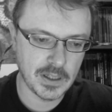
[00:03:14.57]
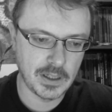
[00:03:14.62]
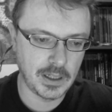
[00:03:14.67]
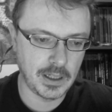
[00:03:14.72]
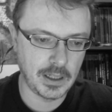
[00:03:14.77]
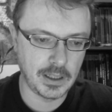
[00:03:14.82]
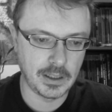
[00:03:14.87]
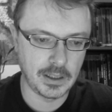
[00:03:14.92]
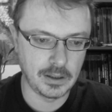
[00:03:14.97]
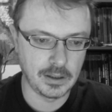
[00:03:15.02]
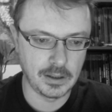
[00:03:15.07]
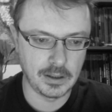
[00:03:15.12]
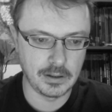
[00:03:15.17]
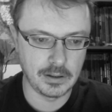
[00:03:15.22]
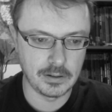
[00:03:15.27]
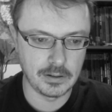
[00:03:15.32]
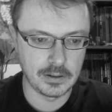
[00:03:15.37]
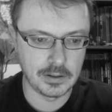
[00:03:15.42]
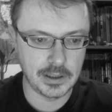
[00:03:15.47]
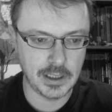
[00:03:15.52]
and
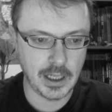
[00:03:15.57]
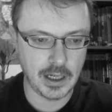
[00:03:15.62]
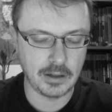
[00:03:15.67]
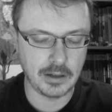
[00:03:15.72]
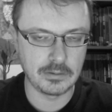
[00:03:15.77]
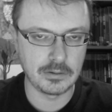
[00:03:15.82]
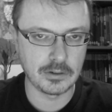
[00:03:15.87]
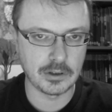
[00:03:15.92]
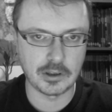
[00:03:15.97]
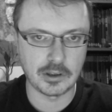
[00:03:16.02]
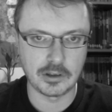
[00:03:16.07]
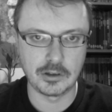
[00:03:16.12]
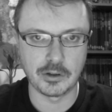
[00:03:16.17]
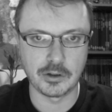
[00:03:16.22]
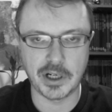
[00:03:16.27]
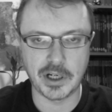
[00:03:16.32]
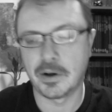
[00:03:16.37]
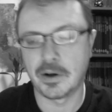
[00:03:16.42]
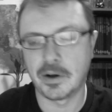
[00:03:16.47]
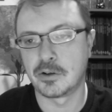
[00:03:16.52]
yeah, your
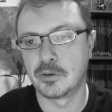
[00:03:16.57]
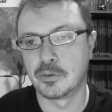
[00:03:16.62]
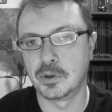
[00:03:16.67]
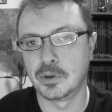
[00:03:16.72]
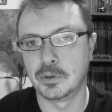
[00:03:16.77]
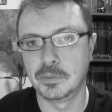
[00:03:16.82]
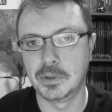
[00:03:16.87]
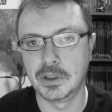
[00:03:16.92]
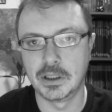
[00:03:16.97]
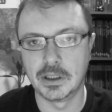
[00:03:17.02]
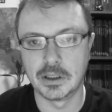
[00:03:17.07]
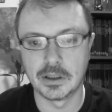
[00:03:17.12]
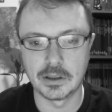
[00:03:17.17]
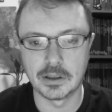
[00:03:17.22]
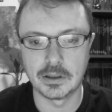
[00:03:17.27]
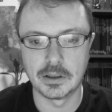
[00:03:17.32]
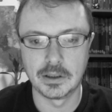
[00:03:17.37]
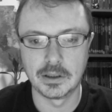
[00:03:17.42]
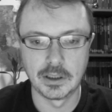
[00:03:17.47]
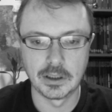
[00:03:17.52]
character will be
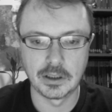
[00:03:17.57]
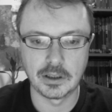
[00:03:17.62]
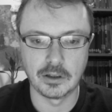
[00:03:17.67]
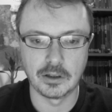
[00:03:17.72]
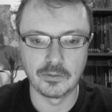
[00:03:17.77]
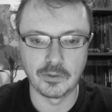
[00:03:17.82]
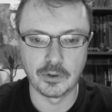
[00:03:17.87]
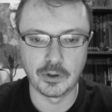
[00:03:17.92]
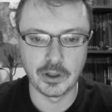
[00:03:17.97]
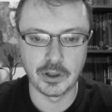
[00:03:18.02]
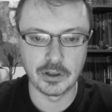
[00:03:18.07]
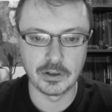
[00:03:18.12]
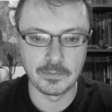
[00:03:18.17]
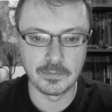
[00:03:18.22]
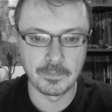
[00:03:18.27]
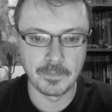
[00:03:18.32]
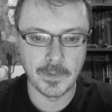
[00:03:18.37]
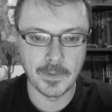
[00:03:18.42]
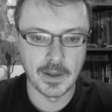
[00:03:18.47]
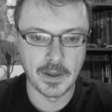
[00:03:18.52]
converted.
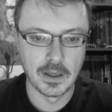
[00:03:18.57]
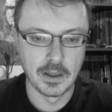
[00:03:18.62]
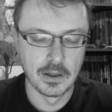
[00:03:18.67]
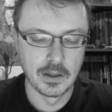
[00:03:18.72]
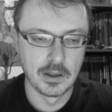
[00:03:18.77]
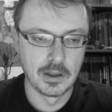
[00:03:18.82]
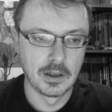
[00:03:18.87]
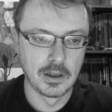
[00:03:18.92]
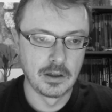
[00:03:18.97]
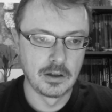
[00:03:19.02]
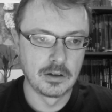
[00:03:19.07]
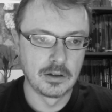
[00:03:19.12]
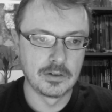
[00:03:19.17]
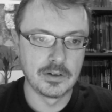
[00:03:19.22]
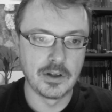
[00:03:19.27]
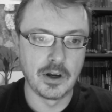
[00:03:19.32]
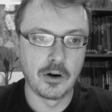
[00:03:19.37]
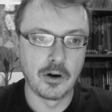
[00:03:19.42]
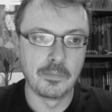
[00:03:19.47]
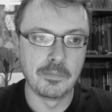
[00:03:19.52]

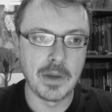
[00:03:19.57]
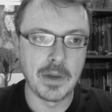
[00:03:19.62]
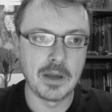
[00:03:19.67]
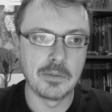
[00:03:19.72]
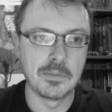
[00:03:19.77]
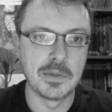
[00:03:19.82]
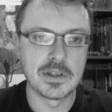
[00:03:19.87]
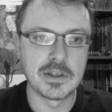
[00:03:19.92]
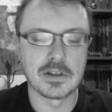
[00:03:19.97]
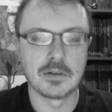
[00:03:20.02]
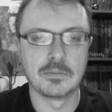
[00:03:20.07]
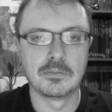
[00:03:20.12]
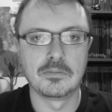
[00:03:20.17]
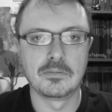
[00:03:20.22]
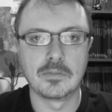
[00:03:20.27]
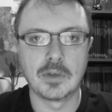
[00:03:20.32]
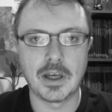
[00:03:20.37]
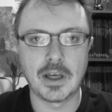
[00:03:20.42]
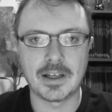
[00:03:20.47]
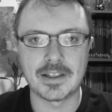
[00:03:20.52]
There may be some
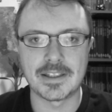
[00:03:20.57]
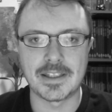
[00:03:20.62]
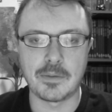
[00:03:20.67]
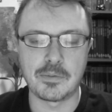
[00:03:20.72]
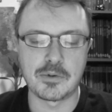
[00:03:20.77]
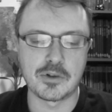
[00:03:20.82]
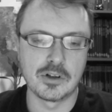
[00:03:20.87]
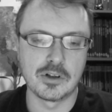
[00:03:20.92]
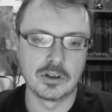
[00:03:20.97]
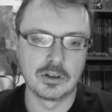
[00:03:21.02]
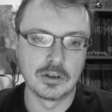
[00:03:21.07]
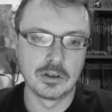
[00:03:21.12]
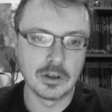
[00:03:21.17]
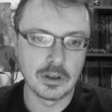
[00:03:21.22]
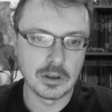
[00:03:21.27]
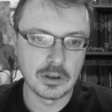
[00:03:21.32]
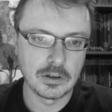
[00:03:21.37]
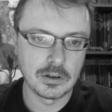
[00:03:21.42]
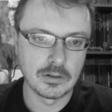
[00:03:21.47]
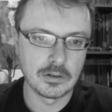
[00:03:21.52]
exception,
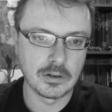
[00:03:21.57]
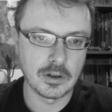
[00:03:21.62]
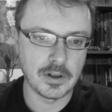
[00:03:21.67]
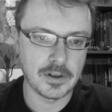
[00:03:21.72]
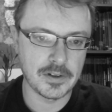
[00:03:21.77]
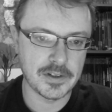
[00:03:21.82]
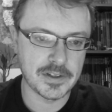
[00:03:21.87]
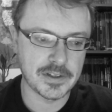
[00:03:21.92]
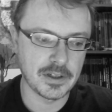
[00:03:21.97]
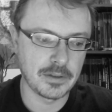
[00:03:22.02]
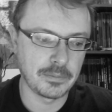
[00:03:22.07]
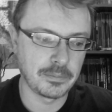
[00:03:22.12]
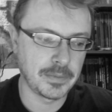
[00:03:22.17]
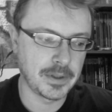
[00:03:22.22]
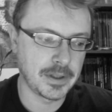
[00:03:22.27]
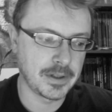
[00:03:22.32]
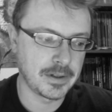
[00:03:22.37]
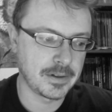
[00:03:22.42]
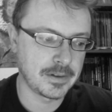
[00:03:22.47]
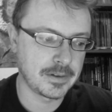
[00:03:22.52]

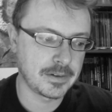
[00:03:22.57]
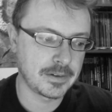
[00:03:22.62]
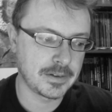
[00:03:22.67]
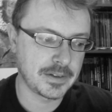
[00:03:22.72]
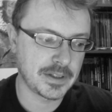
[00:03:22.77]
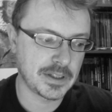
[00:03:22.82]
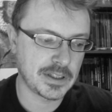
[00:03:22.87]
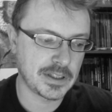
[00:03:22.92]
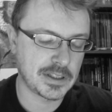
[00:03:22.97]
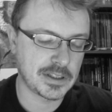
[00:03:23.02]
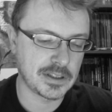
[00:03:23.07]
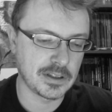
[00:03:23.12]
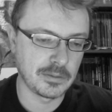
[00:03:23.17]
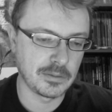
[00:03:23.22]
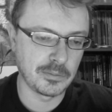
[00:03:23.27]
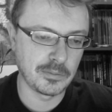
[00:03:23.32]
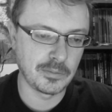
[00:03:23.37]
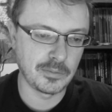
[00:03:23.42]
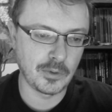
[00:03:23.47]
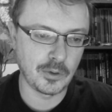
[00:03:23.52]

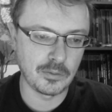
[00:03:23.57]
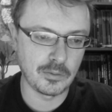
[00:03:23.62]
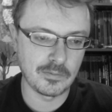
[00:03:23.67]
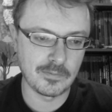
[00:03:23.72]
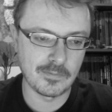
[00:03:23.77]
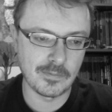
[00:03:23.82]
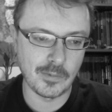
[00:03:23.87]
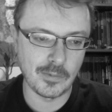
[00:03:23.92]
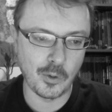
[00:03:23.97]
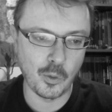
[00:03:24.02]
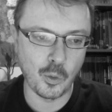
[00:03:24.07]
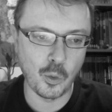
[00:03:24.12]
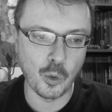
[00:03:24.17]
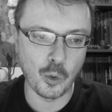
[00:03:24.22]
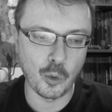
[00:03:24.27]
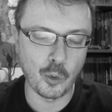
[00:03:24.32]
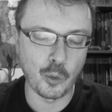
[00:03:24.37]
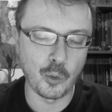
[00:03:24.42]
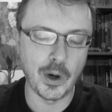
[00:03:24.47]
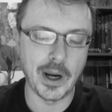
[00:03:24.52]
some
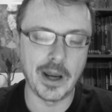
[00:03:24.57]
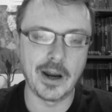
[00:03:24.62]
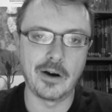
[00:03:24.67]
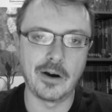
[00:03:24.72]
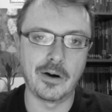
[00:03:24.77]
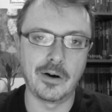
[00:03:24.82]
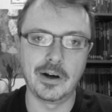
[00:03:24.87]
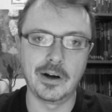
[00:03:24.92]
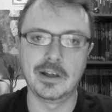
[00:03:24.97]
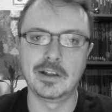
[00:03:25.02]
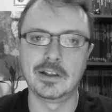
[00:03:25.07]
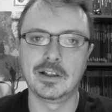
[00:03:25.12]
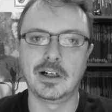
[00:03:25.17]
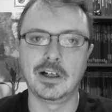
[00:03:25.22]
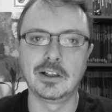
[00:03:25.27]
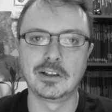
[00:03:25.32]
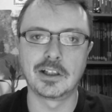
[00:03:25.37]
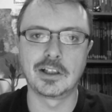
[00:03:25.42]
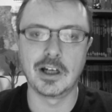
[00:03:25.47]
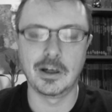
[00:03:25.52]
rare and
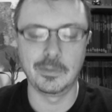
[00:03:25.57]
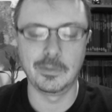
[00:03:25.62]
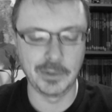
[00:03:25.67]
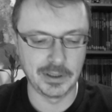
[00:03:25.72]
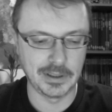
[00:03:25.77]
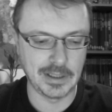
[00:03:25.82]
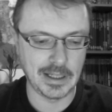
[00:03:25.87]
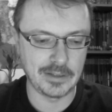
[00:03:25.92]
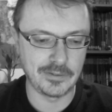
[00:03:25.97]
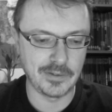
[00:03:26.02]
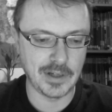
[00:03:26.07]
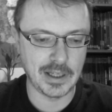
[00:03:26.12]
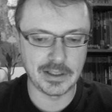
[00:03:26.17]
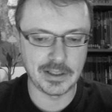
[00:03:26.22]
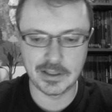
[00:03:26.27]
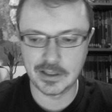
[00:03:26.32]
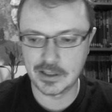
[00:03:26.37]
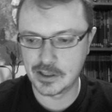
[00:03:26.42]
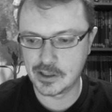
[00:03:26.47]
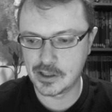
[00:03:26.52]
uncommon
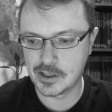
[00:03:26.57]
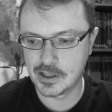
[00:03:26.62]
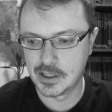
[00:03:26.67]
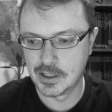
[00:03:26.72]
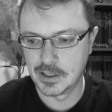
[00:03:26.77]
advantage